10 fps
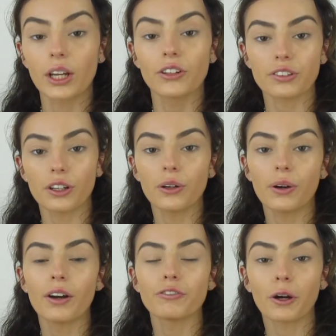
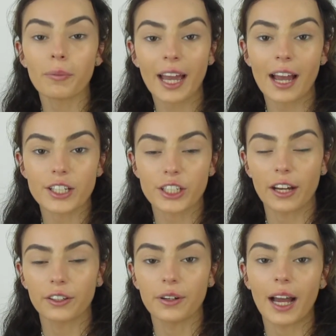So for my
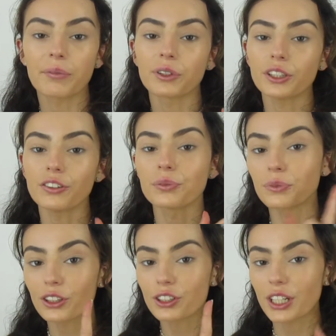eyeshadow, I'm only using
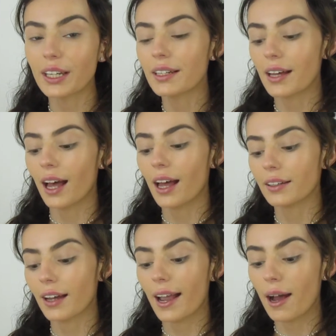one shade,
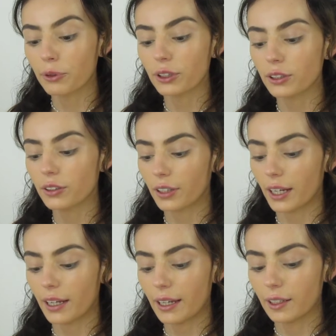and I am going to use
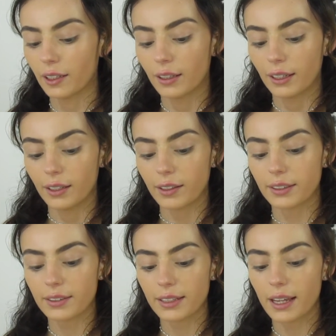this
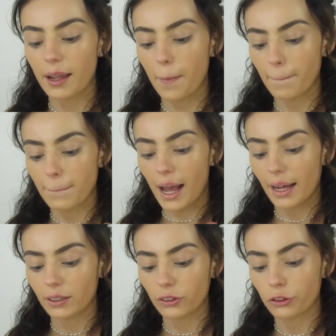is the
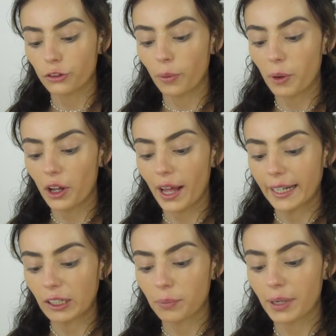MAC Snowball Eye
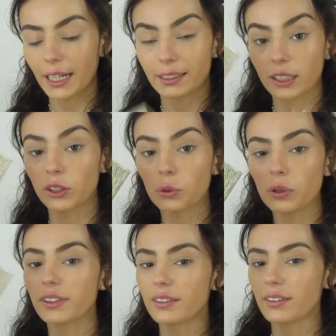Compact in
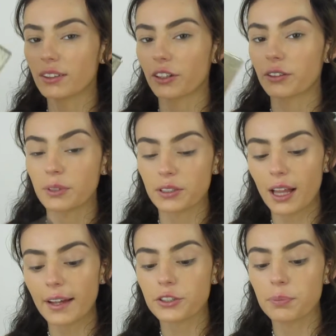Gold. This is a Christmas
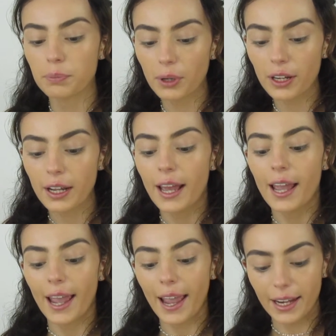collection, but
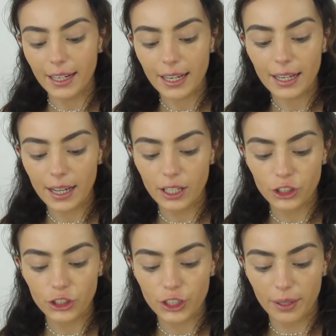any
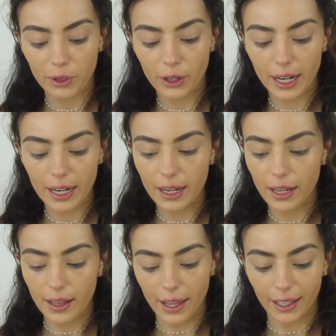
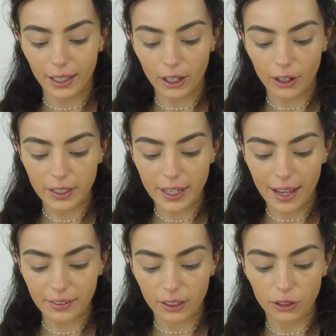shimmery, like
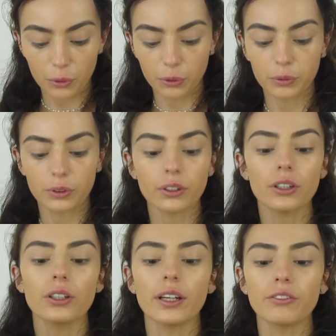iridescent gold will do.
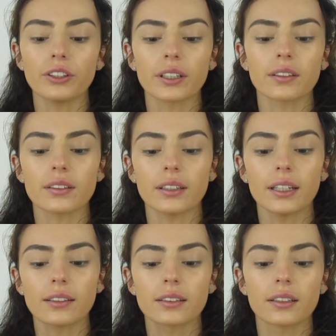If you can see
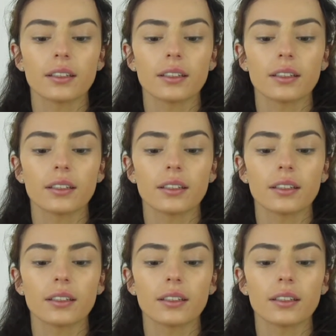it